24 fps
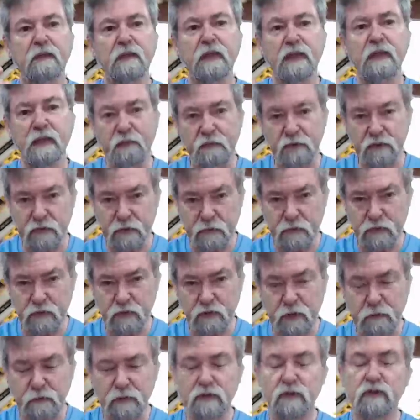They give you some
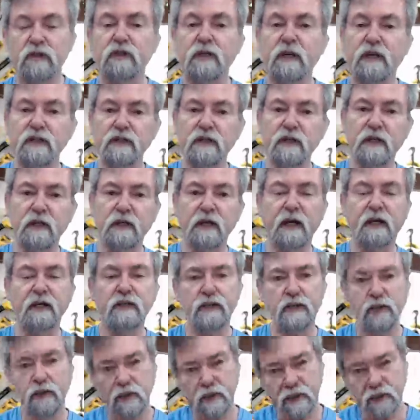strips just in
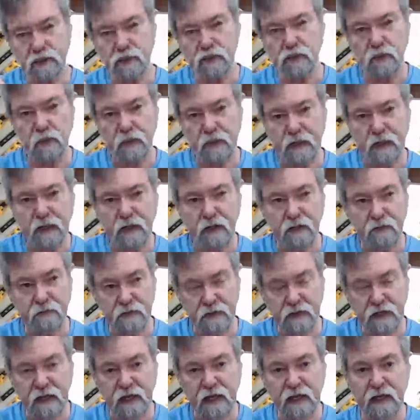case you need to do a cut of
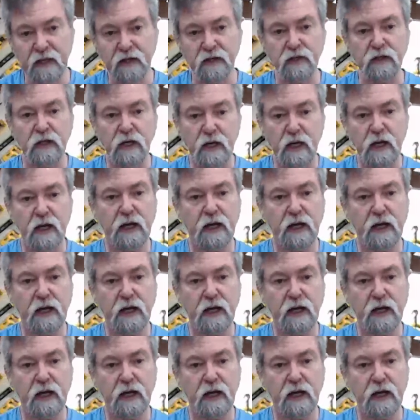an end,